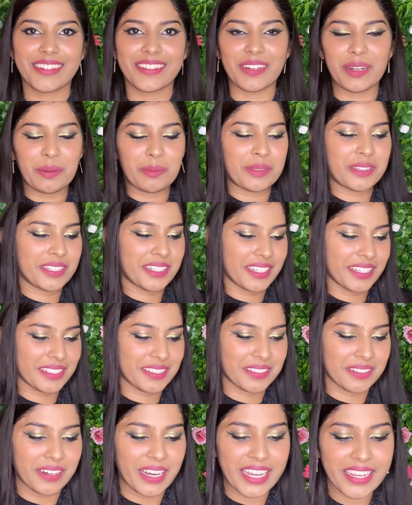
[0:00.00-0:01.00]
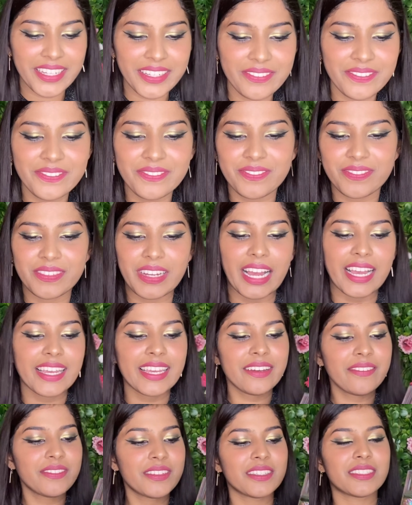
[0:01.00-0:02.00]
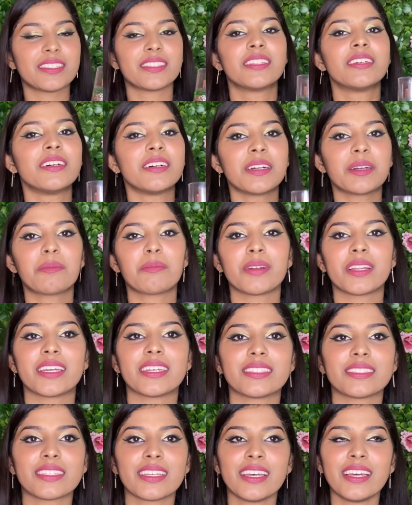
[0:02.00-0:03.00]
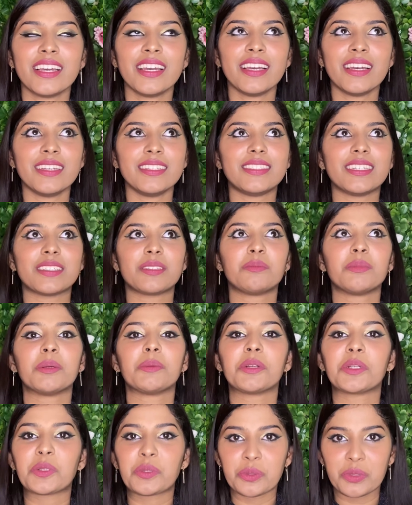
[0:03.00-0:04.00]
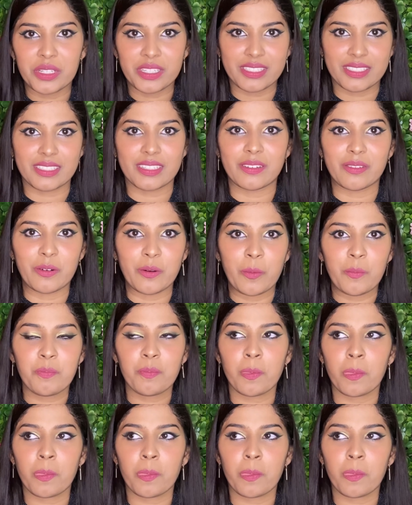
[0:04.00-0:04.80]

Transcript: Top three. So I give this third place just maybe 2 days ago.